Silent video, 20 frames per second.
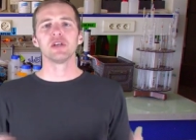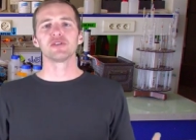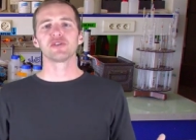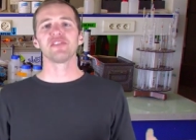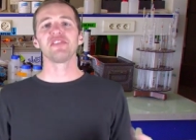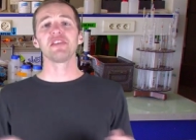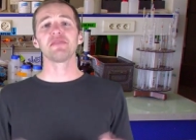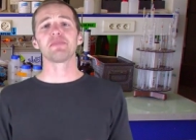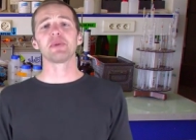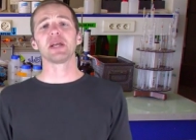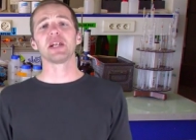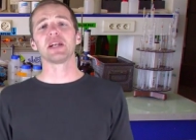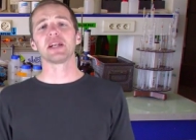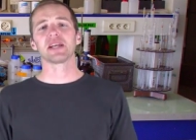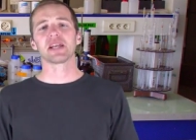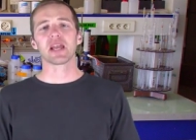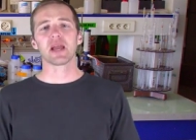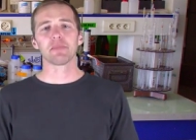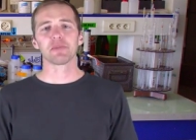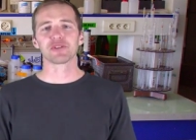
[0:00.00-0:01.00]
So if you've been
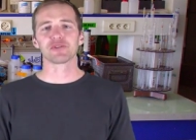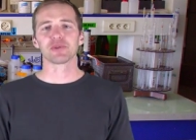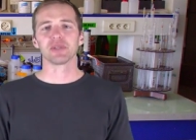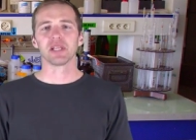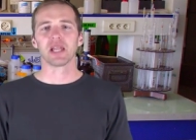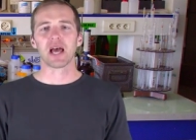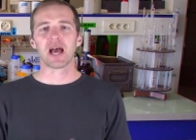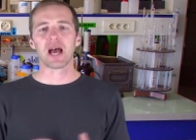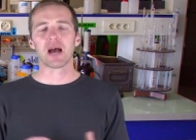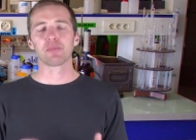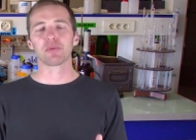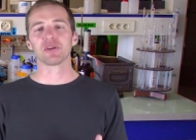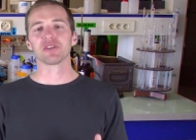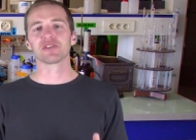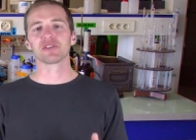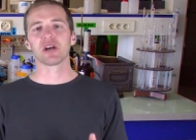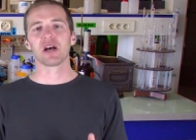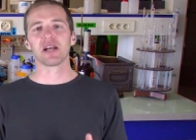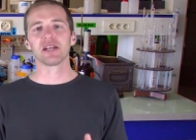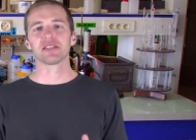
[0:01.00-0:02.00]
in a chemistry lab or a
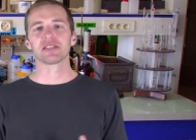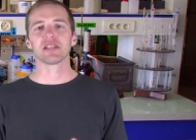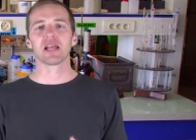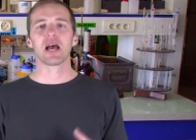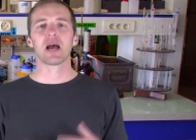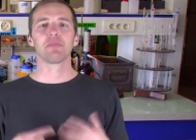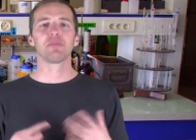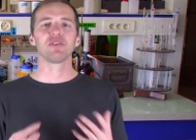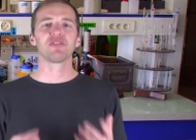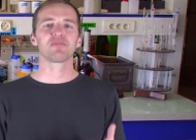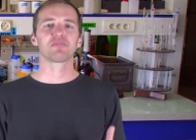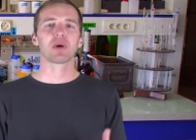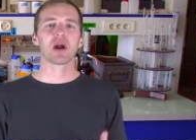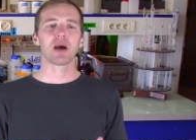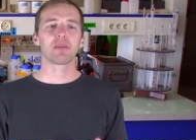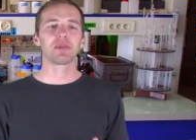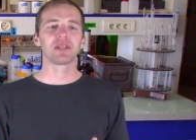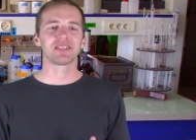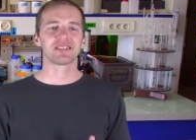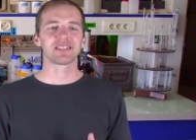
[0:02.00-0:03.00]
science lab, you've
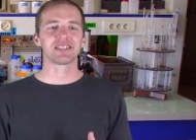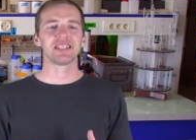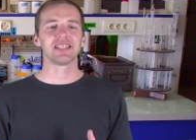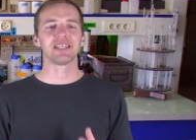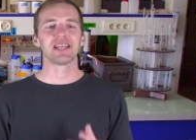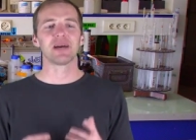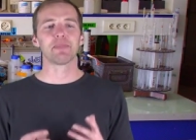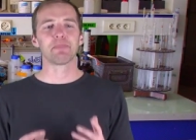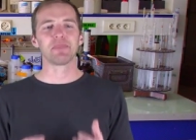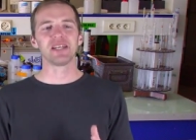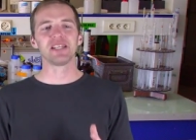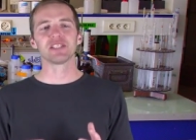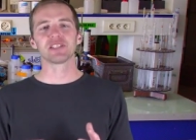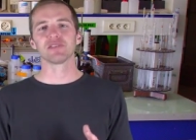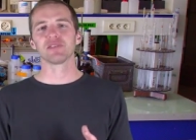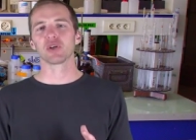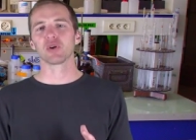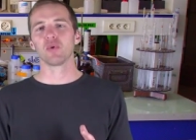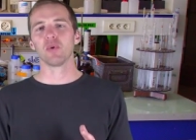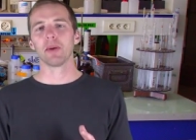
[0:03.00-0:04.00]
probably seen a
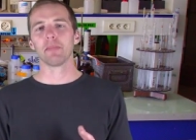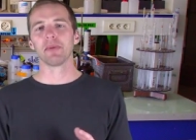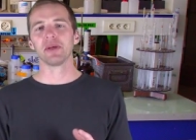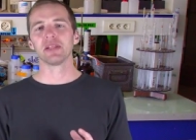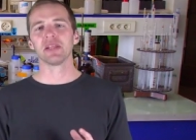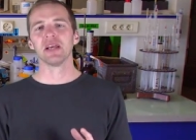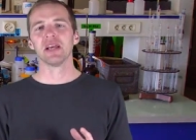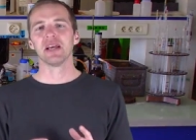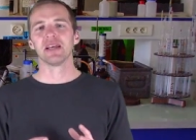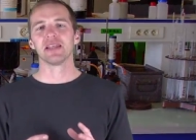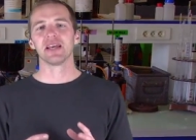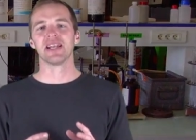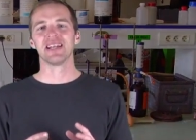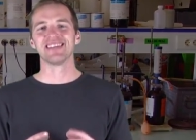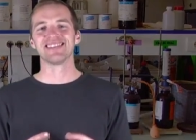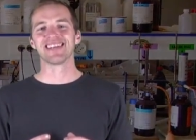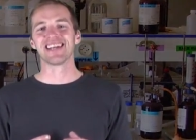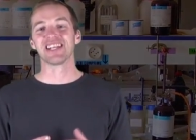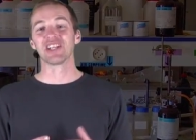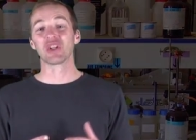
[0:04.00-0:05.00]
piece of equipment that
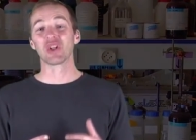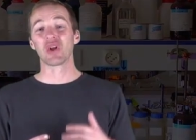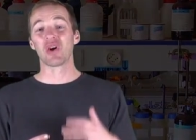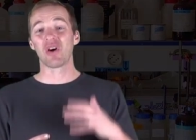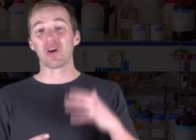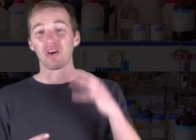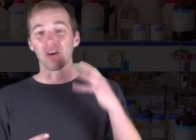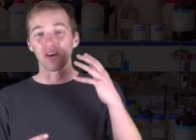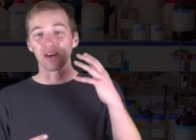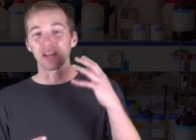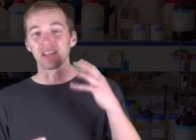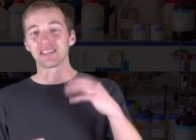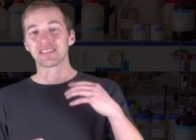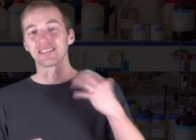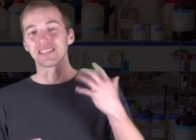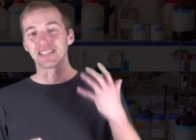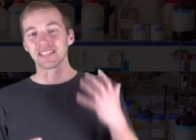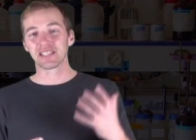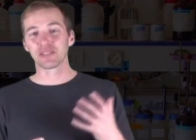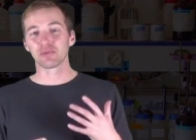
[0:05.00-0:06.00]
is a long
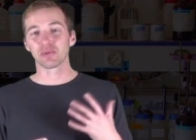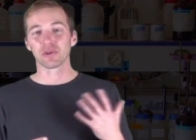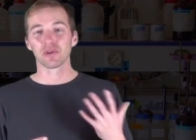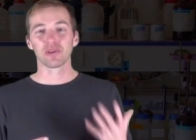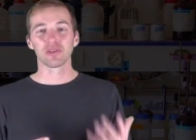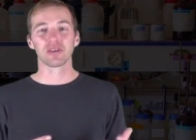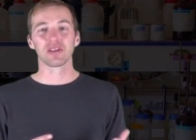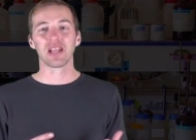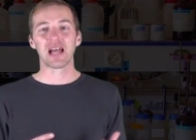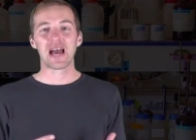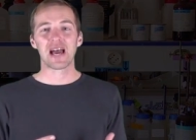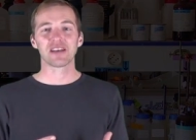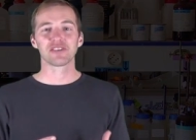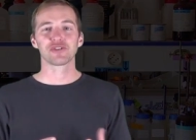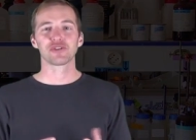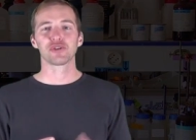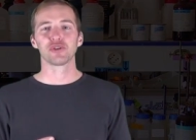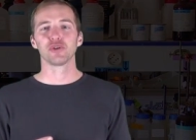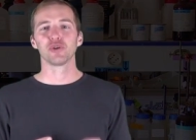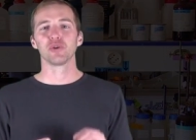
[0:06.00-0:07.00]
cylindrical
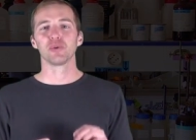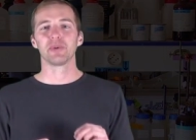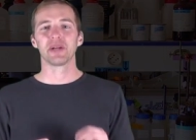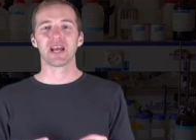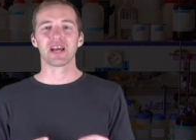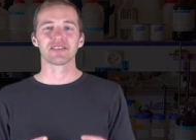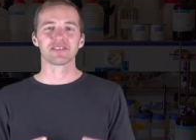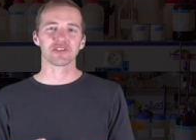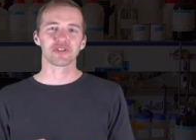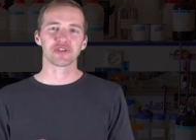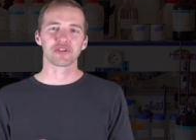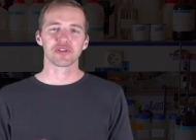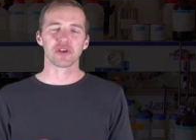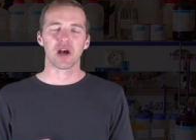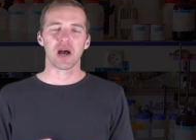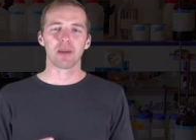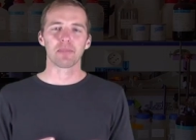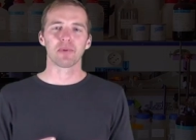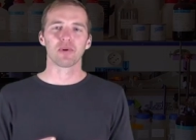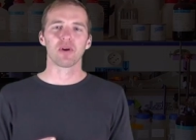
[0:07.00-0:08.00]
glass tube and has a
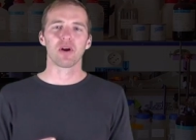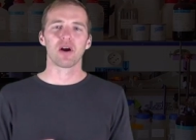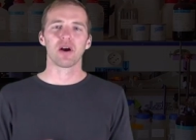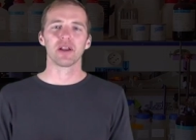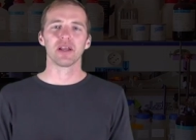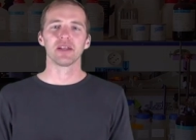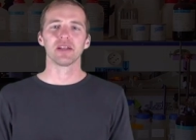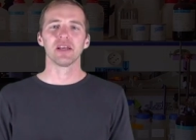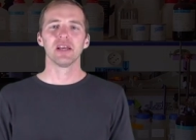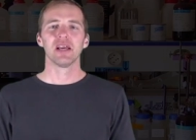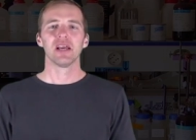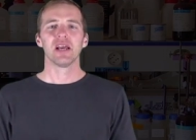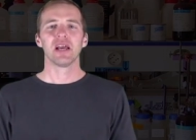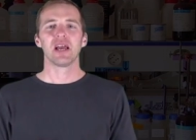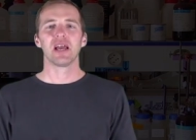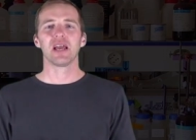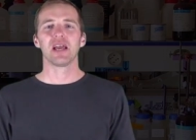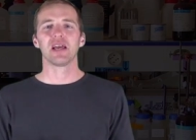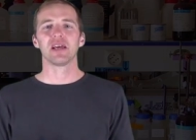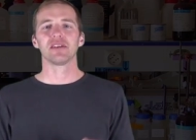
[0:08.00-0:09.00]
stopper on it
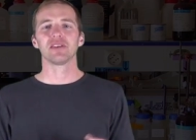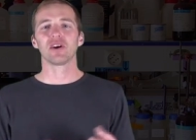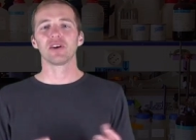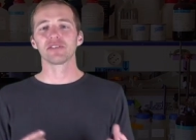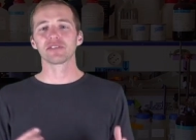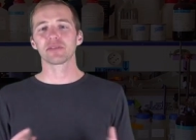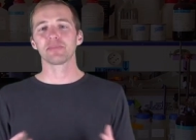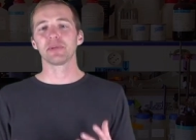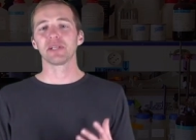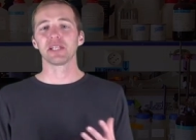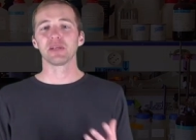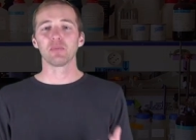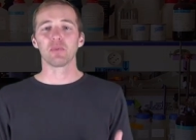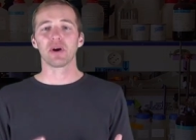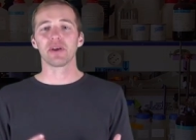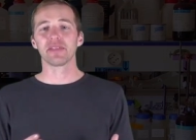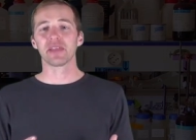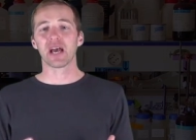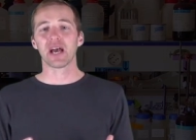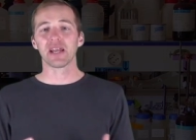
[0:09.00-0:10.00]
and ultimately
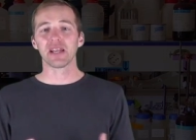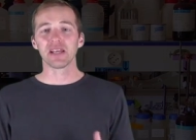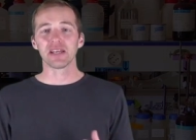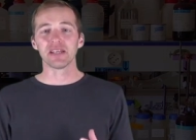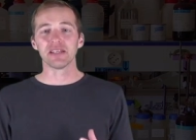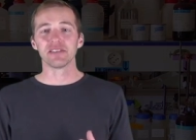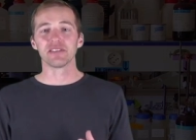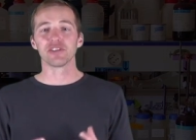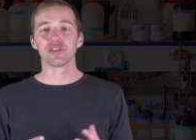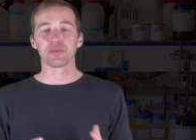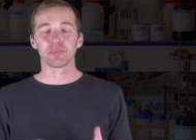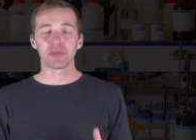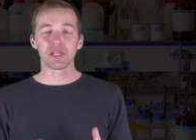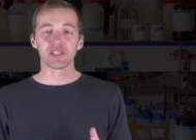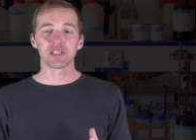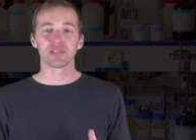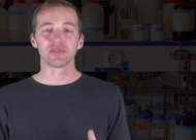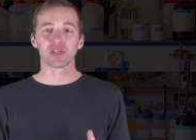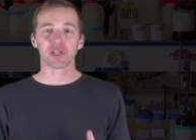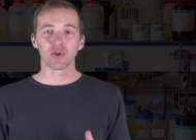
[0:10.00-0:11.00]
what that is, is a
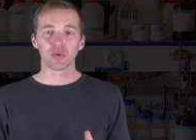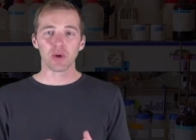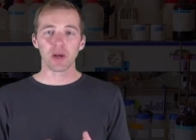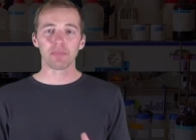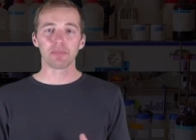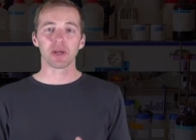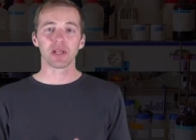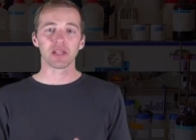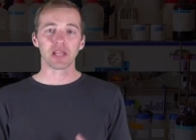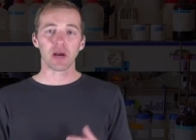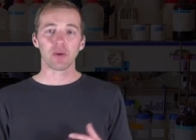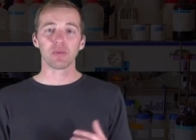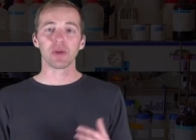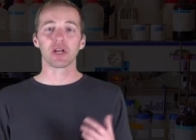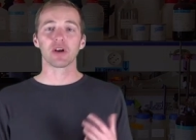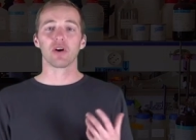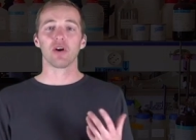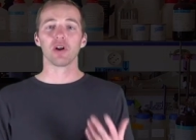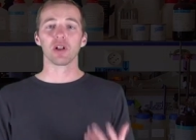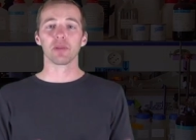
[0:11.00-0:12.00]
piece of equipment that
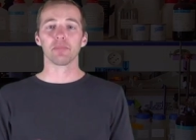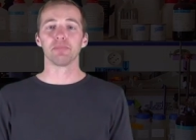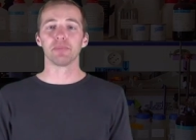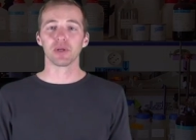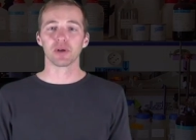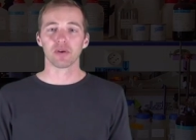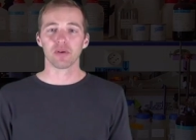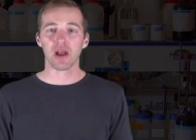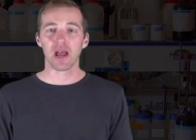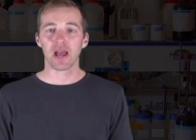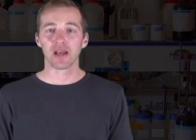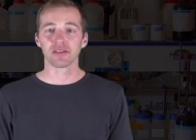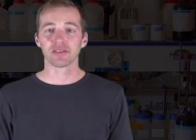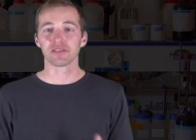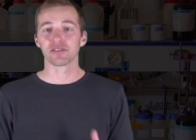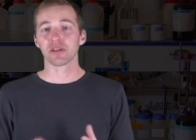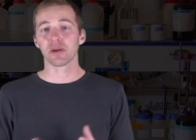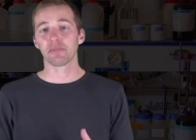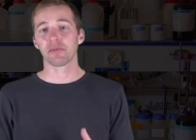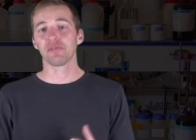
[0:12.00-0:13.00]
we call a burette.
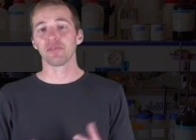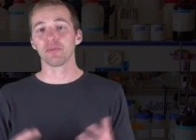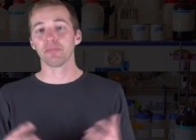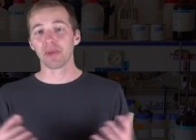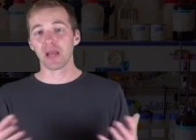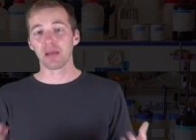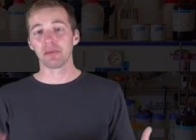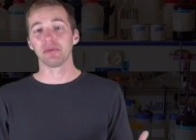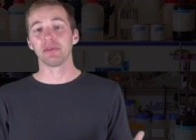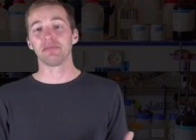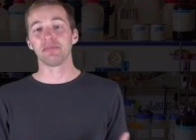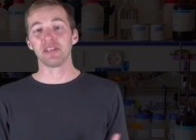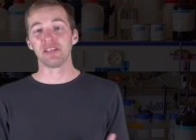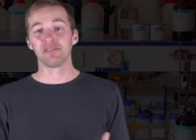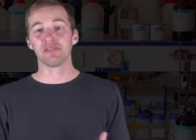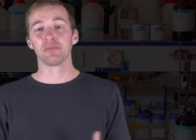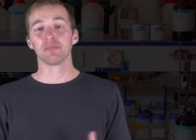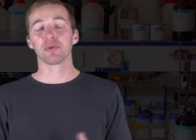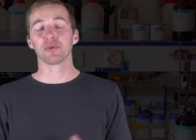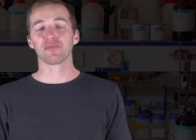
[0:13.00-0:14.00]
And some of you may have
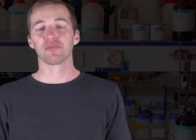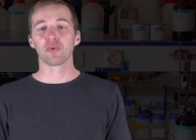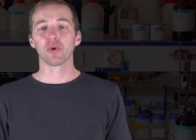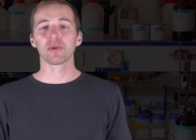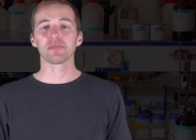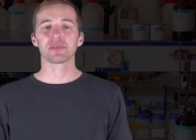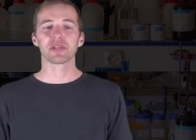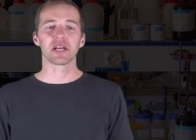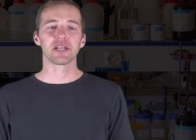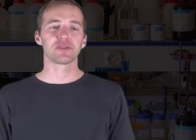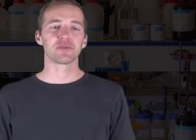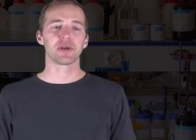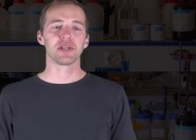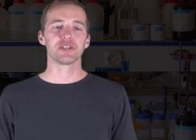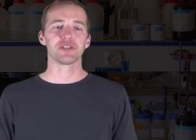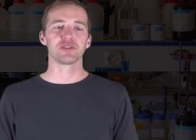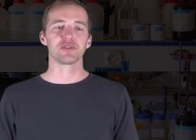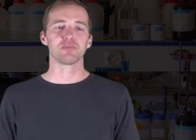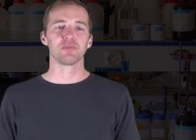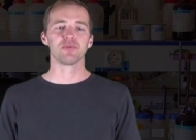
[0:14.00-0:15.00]
even performed
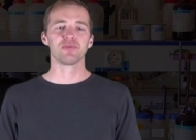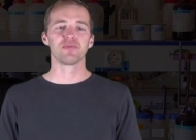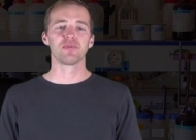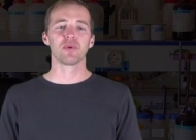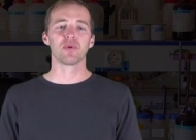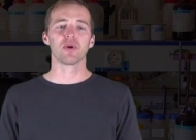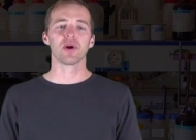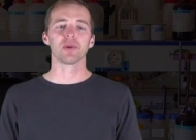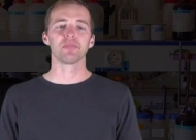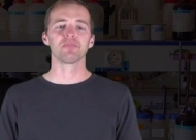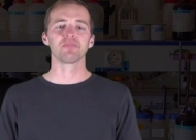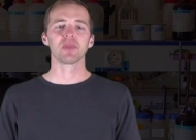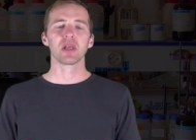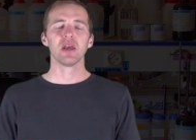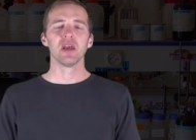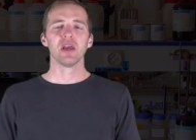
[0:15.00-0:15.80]
titrations before.